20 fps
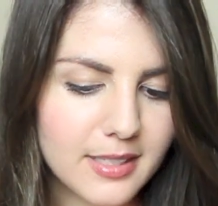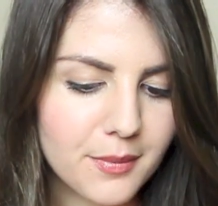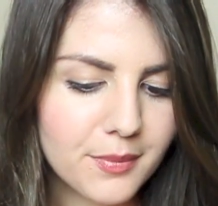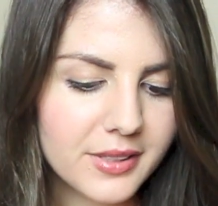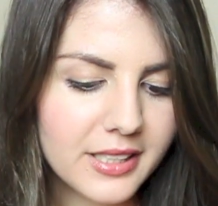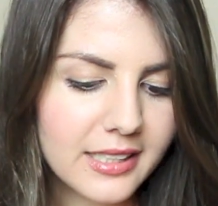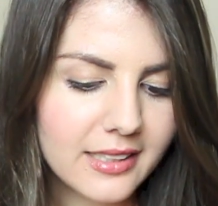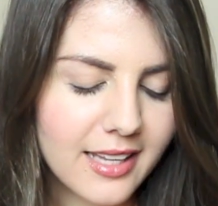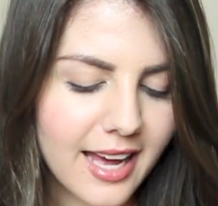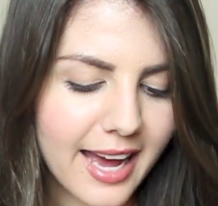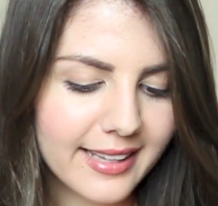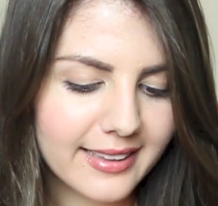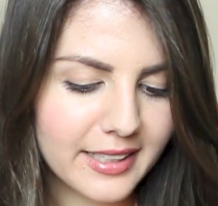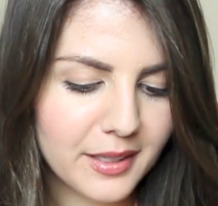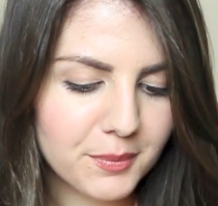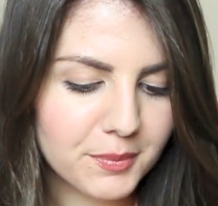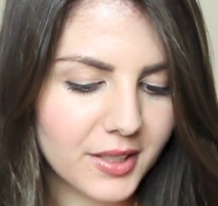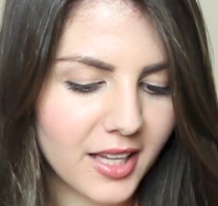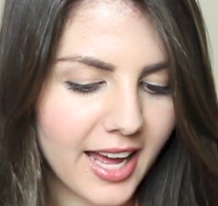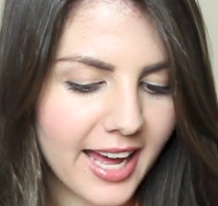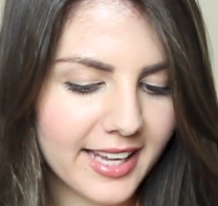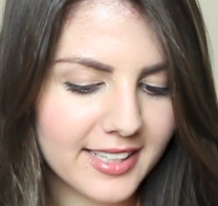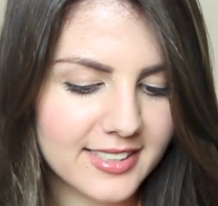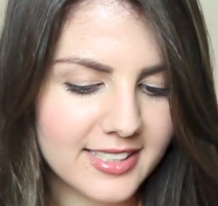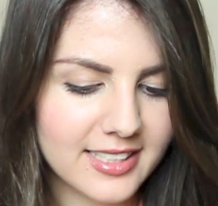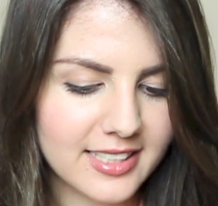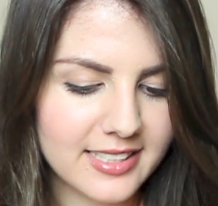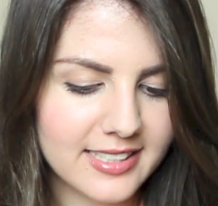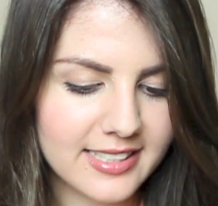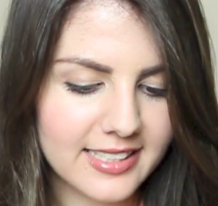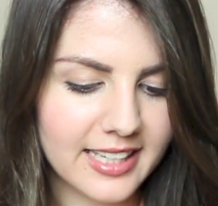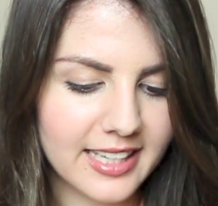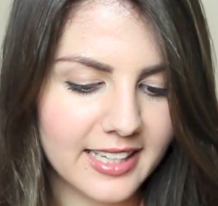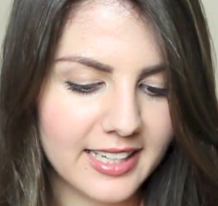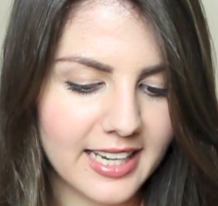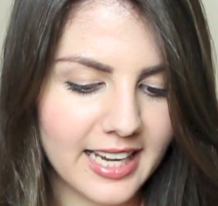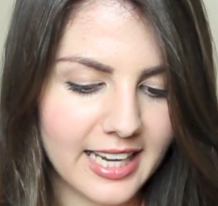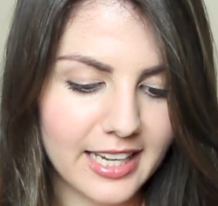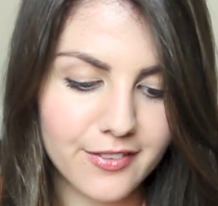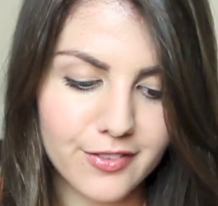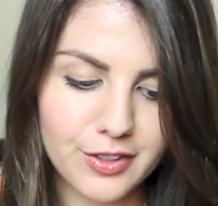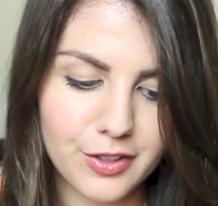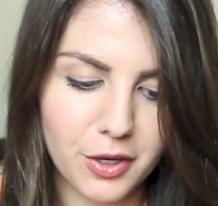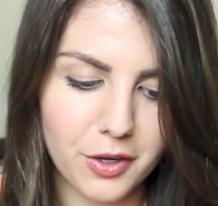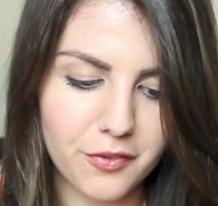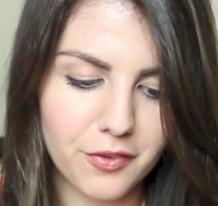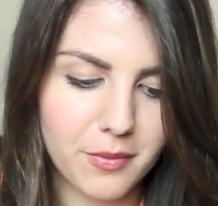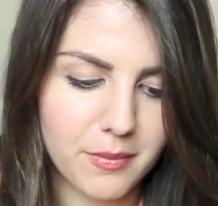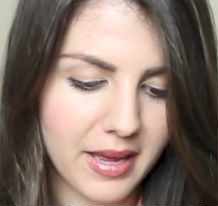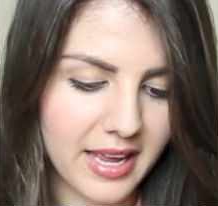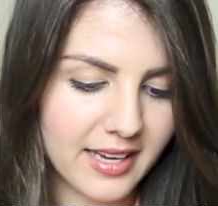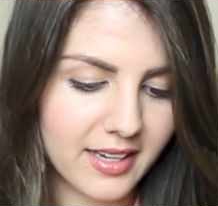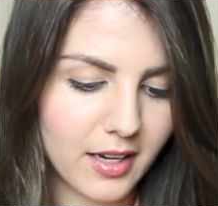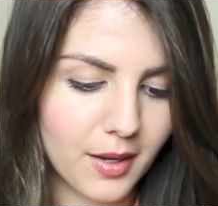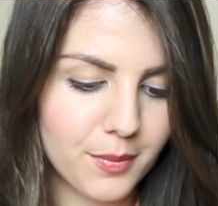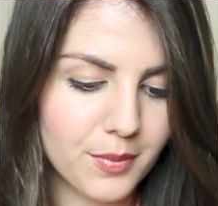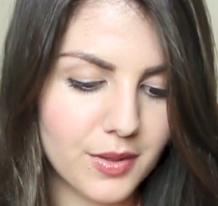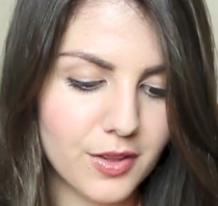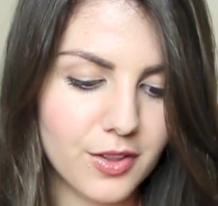Simply lightly apply it to the skin, even over makeup.